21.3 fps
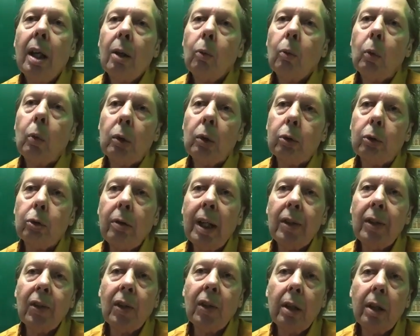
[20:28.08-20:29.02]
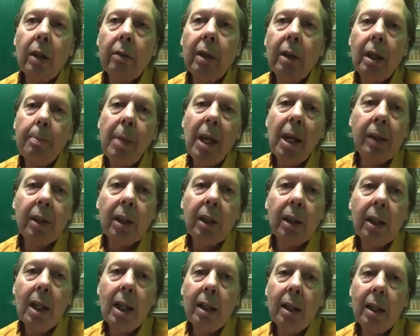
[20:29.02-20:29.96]
World Trade Center and the
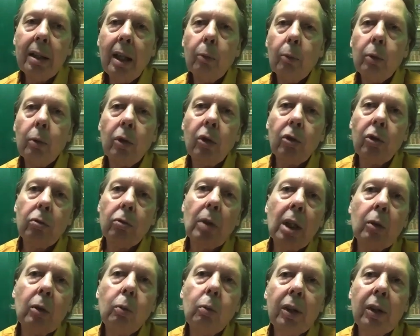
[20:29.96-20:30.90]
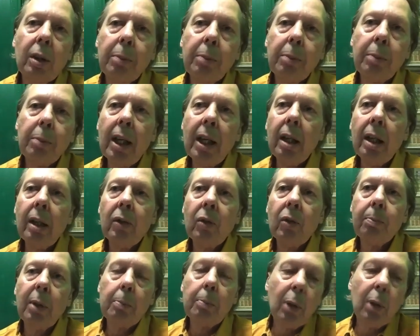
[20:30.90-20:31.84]
Pentagon that were struck with the
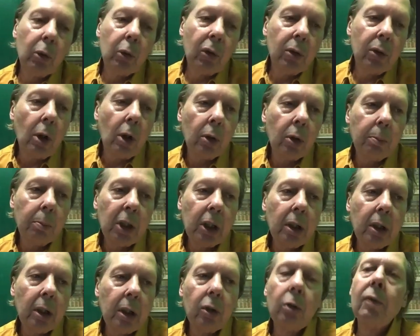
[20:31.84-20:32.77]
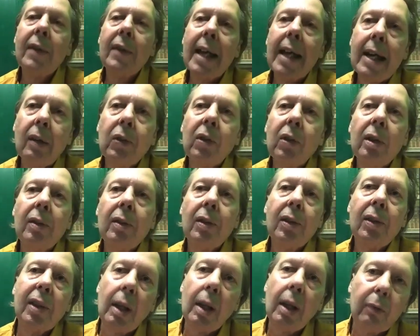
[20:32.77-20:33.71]
planes, but most notably
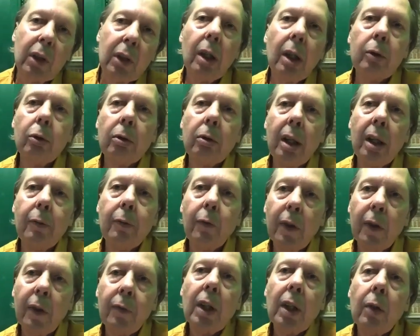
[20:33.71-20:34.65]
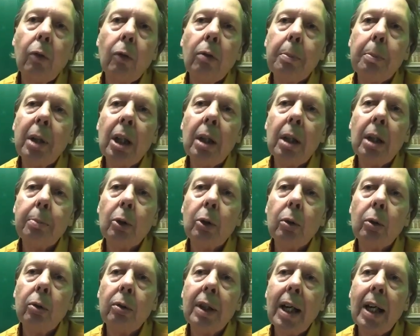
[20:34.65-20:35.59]
2,753 people
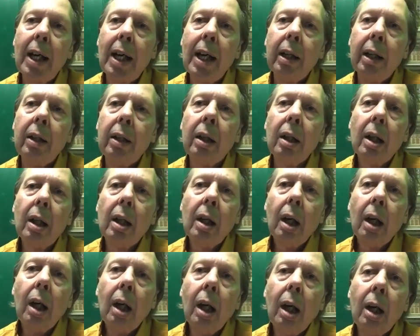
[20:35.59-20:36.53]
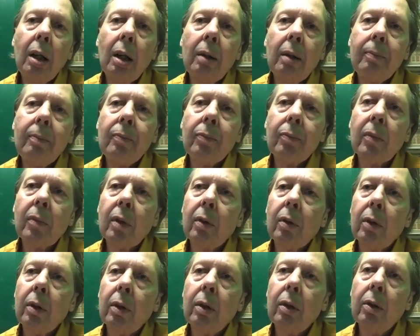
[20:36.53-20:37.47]
who died.
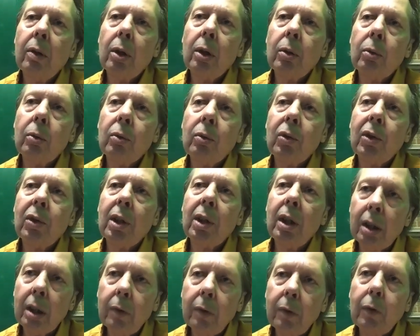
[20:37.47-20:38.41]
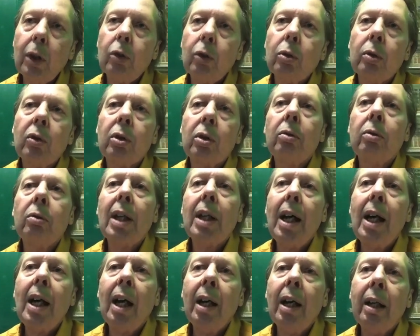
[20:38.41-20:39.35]
Those individuals who
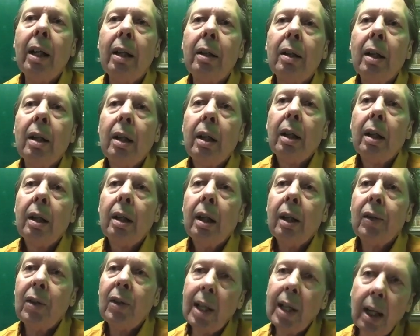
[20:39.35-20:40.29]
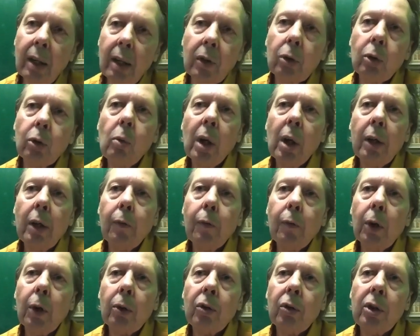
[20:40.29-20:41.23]
died, it's now the
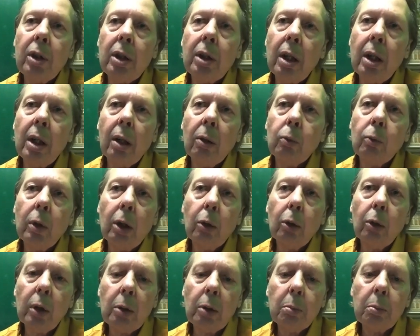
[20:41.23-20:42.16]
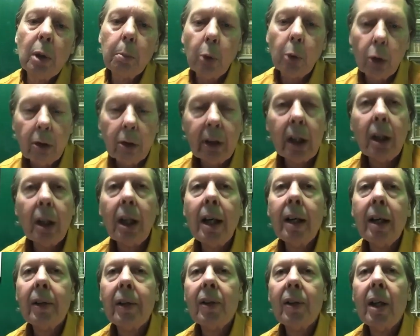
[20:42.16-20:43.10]
21st year where we
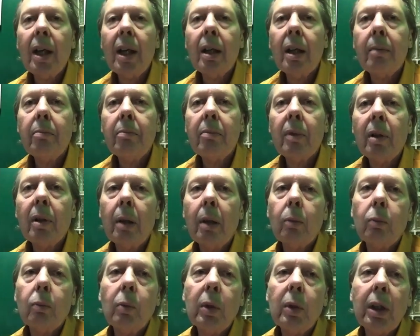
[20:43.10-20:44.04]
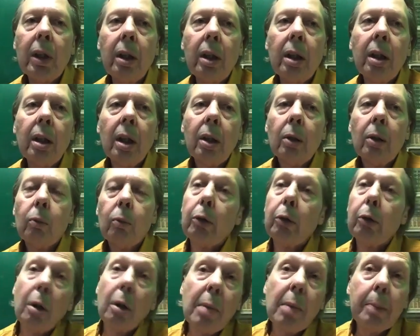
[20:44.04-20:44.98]
memorialize them and we
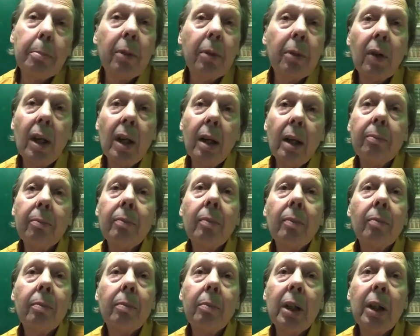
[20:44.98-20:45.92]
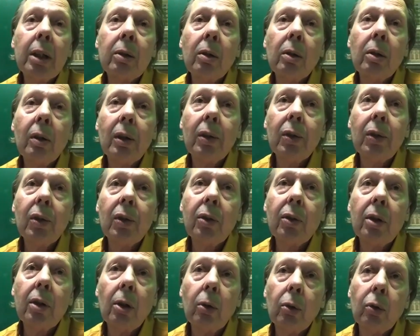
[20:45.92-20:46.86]
remember them because
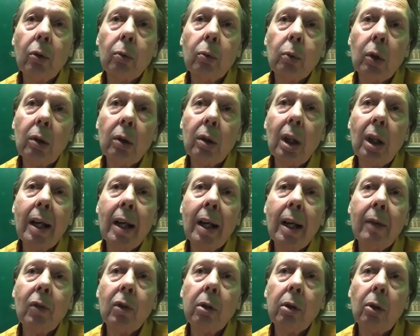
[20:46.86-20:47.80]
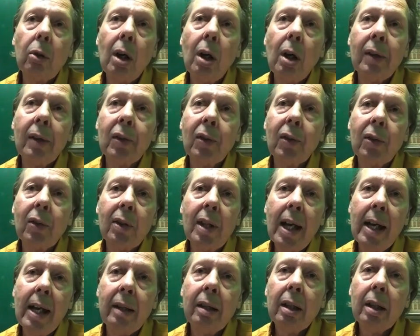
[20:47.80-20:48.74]
those were lives lost
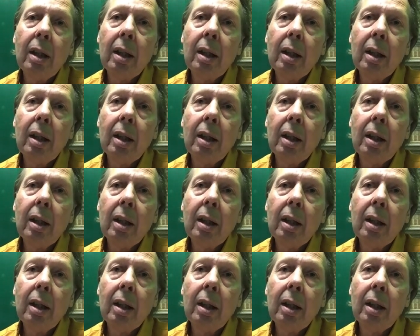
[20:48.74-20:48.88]
that